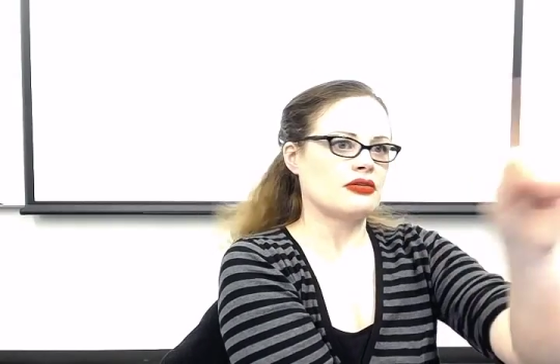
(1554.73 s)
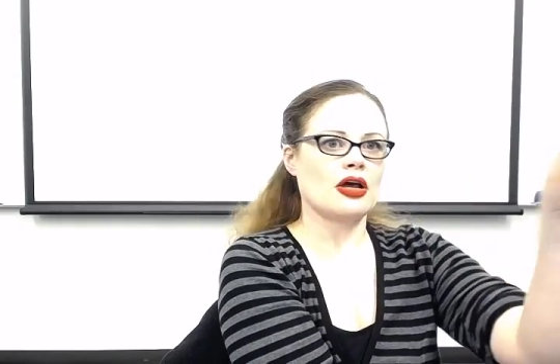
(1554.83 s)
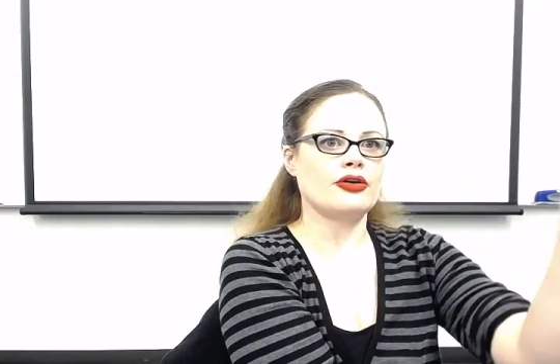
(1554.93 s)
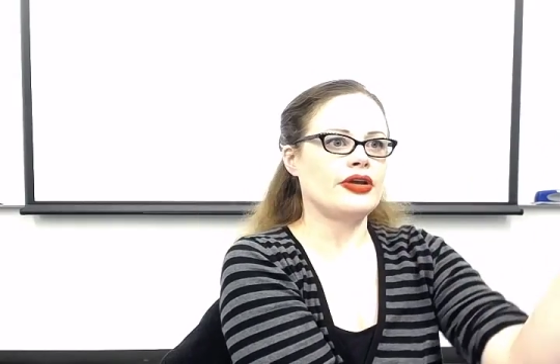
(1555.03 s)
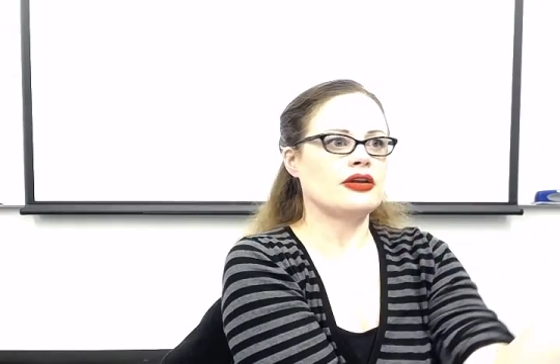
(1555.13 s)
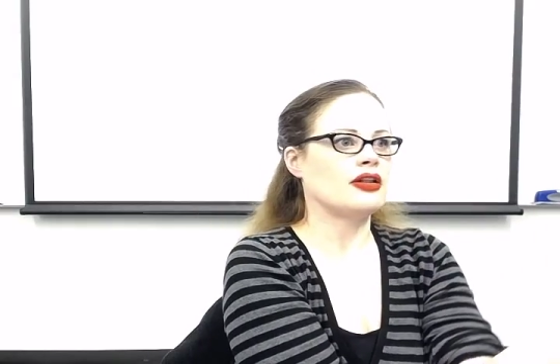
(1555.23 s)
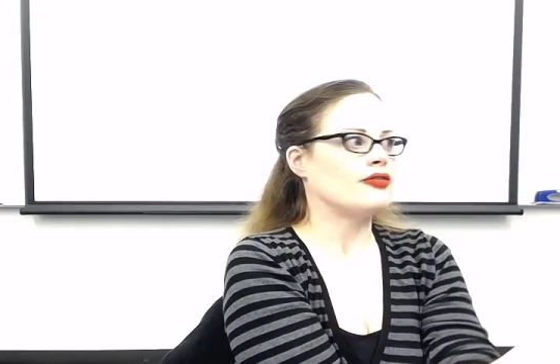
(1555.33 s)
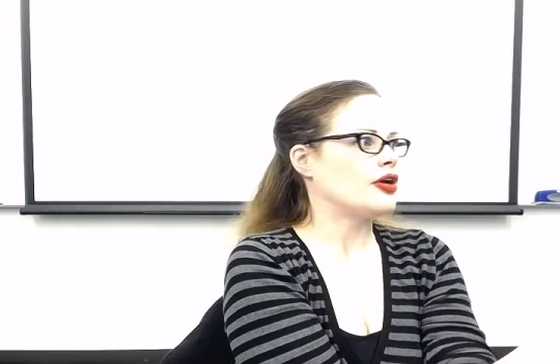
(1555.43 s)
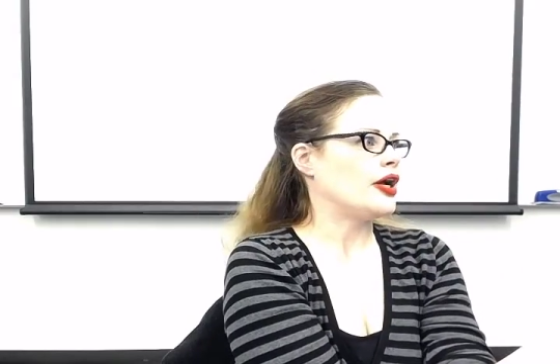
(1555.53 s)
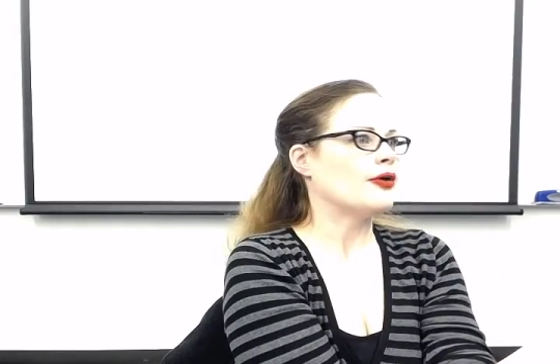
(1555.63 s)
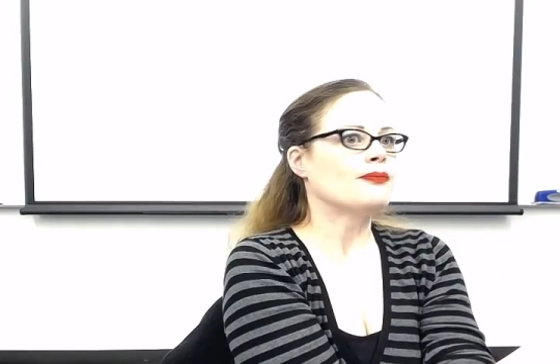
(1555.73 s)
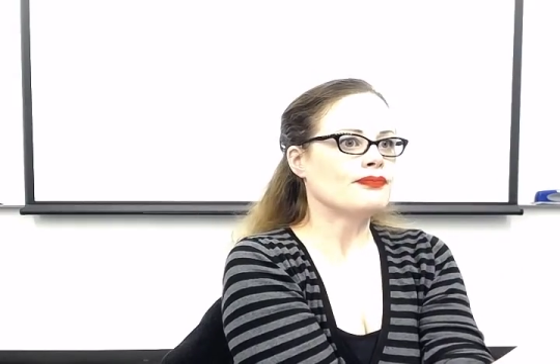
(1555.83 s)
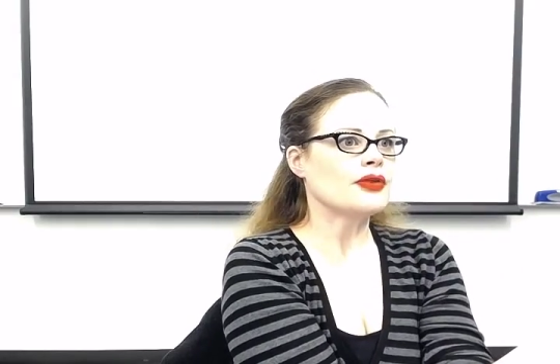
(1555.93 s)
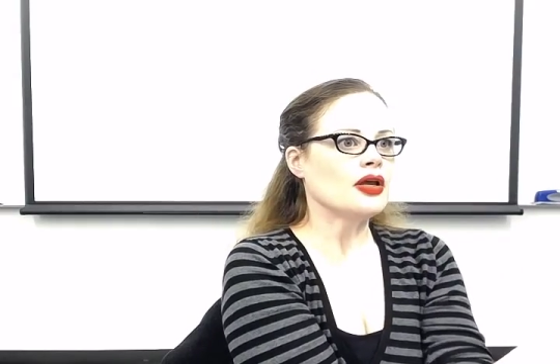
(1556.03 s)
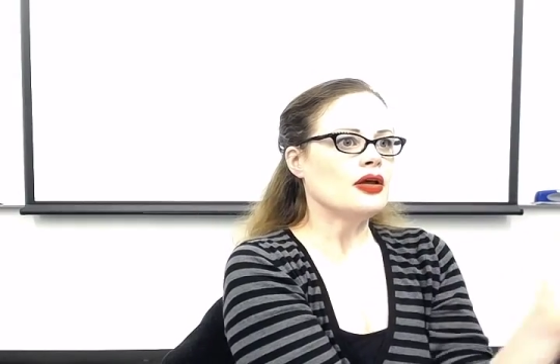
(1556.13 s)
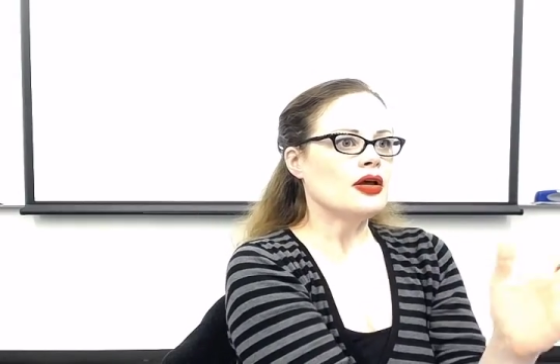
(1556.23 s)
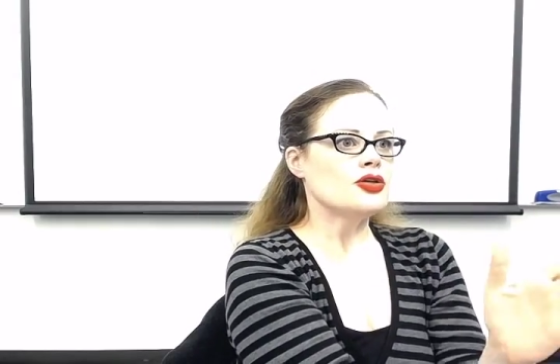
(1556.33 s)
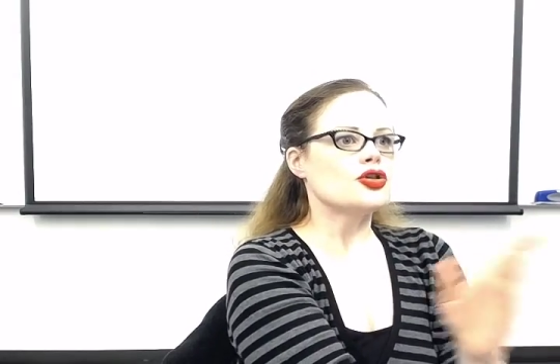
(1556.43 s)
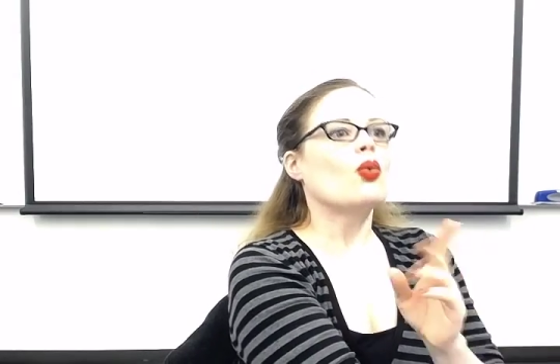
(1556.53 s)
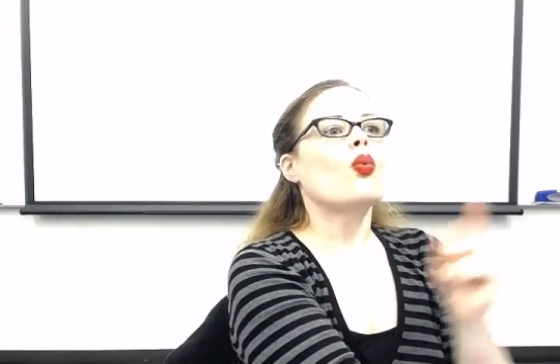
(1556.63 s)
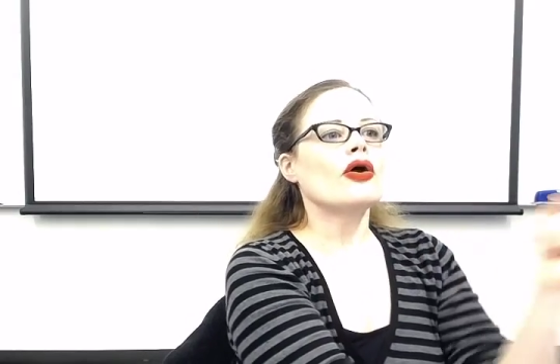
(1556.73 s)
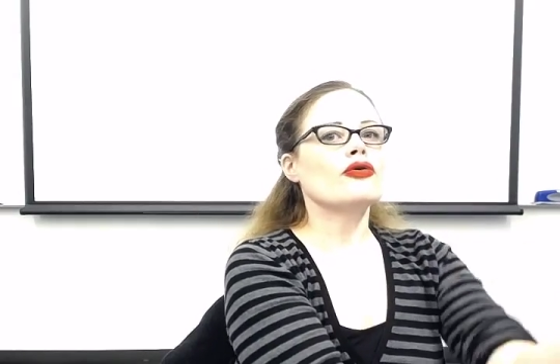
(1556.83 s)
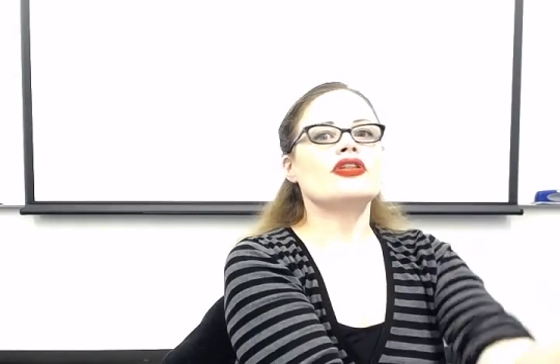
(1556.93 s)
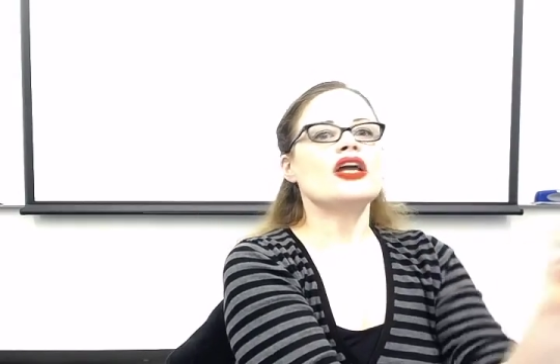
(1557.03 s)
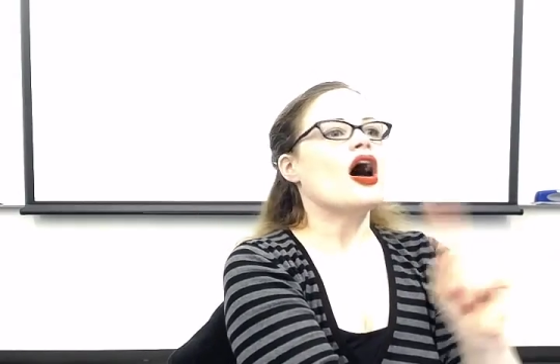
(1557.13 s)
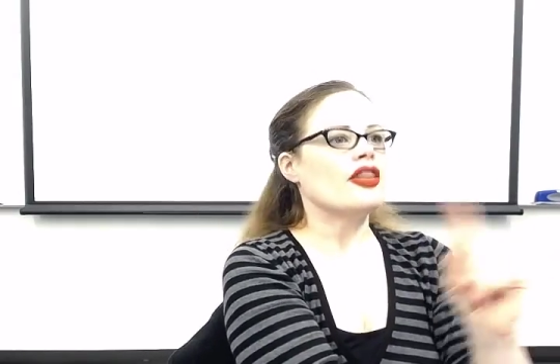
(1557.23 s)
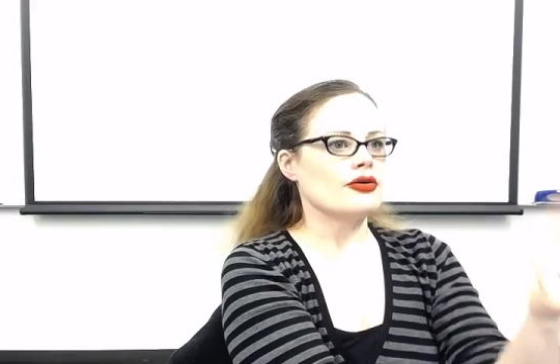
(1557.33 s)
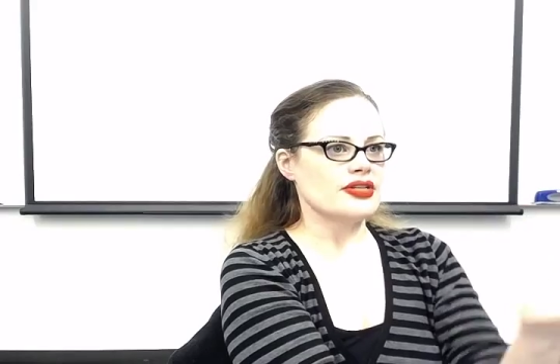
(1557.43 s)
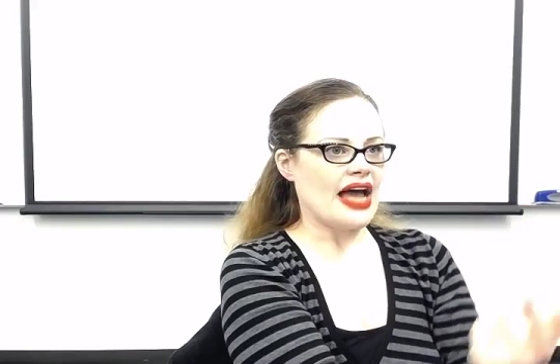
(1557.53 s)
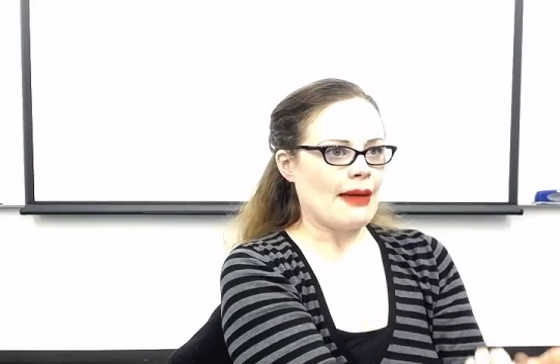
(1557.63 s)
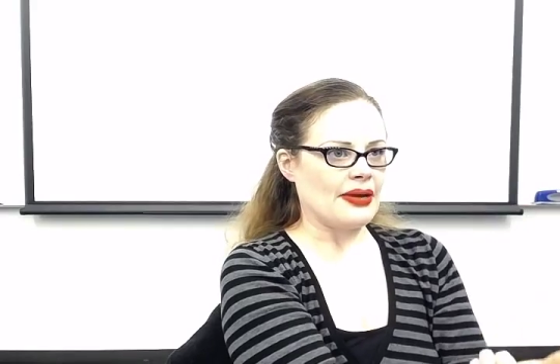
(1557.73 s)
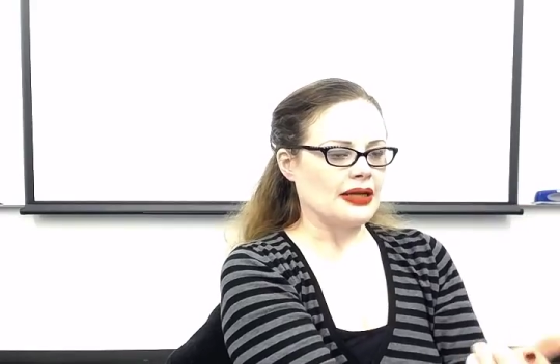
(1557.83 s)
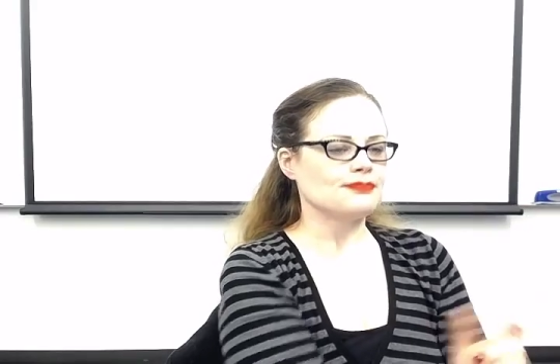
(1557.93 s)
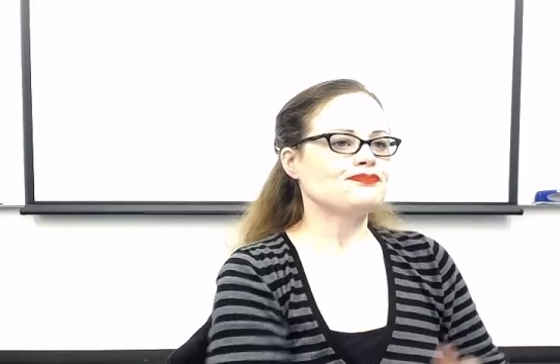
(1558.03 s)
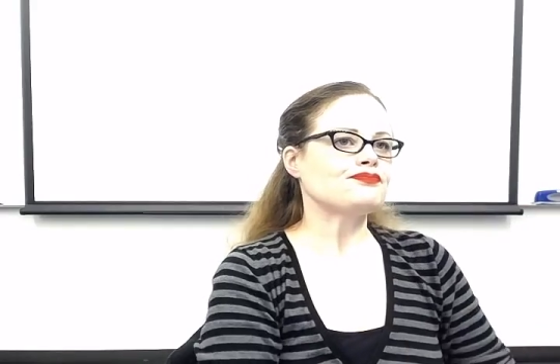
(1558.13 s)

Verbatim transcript: no, you can't deliver to here. So one or the other is happening.